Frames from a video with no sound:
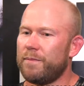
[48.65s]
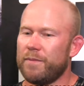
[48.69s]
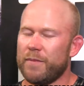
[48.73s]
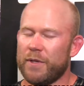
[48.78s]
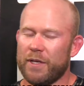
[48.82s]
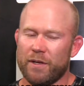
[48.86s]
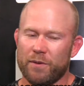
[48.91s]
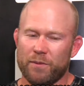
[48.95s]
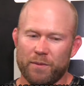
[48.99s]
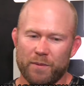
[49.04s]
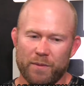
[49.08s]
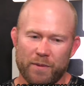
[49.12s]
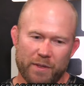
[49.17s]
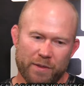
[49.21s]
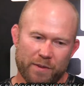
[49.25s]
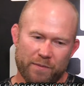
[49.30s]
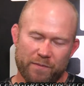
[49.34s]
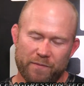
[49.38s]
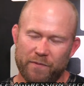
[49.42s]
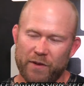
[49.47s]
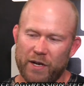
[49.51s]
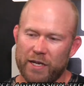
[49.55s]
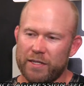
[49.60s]
You know, when these
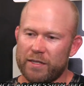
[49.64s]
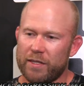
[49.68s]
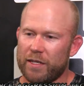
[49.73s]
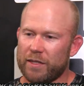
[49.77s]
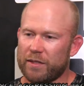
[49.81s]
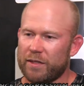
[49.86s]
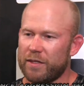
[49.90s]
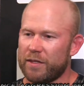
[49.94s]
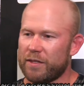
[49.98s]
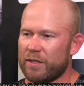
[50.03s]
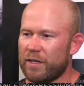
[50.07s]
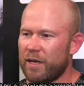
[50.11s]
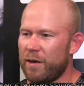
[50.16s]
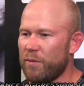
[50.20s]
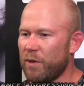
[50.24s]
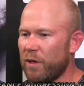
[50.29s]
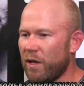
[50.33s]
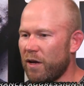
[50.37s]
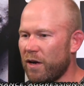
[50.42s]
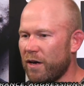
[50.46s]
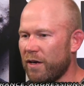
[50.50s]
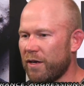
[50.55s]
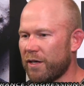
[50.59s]
fights like this come
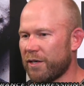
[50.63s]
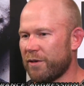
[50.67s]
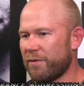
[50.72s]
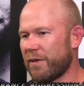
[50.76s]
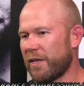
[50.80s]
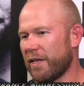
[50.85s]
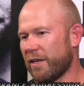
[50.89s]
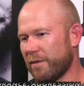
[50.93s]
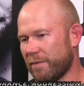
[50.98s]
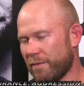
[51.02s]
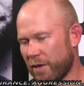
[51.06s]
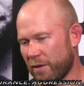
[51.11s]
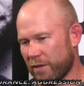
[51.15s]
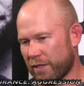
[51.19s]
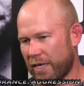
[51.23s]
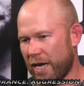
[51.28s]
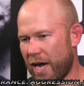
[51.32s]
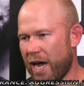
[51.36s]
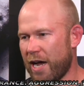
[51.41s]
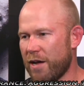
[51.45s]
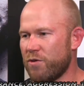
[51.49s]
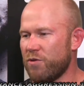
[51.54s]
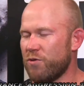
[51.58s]
along, you get a
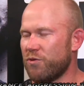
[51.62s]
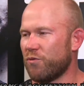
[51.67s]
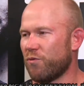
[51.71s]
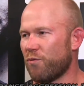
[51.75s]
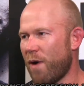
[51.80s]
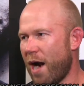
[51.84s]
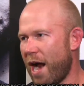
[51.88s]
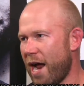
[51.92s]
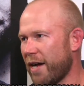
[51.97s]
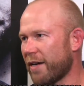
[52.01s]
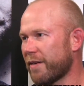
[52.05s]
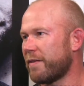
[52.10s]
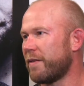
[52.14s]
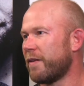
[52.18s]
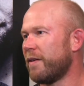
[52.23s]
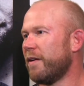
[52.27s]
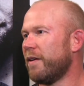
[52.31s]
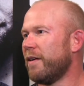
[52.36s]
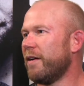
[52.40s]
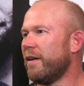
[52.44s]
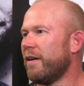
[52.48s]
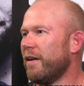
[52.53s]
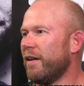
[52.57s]
guy who's ranked,
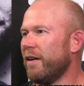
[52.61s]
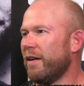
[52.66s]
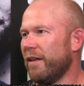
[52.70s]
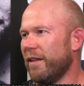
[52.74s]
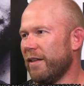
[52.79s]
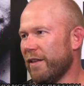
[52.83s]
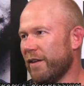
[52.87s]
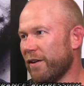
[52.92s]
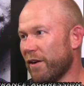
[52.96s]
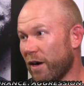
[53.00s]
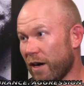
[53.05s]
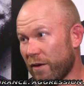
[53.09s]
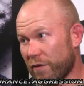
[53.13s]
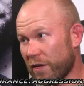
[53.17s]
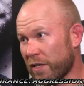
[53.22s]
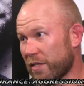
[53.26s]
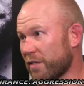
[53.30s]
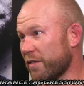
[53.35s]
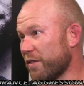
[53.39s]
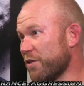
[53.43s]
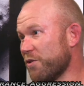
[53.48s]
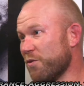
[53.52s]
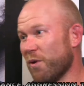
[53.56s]
and then
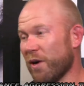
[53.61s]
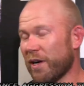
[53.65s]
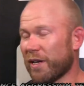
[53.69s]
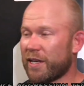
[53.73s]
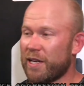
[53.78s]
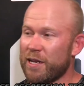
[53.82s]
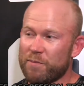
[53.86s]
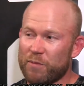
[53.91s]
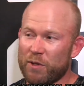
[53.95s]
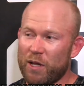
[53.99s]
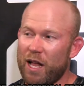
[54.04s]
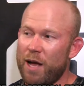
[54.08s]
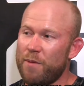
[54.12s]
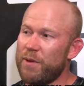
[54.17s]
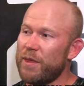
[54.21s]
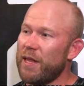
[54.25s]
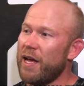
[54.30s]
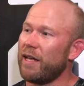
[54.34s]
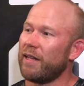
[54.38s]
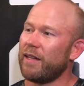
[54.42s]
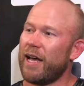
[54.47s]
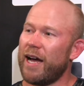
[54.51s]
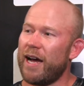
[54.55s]
obviously you want to keep climbing
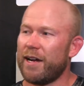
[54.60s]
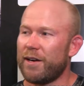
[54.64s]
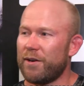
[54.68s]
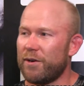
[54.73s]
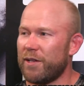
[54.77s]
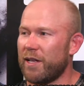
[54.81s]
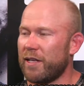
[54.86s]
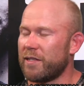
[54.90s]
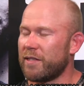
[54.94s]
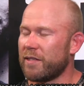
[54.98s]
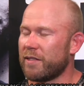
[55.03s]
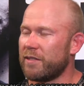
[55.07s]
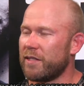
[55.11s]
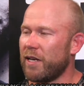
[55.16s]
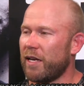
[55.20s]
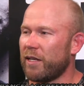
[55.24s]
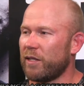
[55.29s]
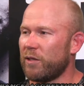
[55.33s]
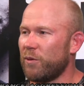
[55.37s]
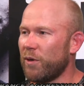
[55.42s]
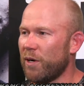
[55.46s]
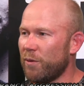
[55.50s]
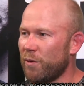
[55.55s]
that ladder, and that's
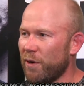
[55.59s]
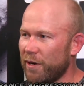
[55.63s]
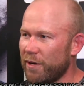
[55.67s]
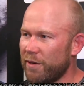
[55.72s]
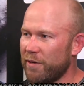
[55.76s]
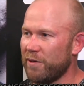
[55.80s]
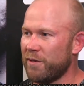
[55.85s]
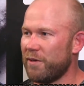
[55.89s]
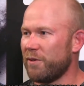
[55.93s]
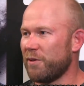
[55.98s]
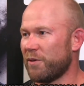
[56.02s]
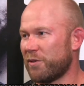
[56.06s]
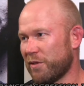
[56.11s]
exactly what I want to do.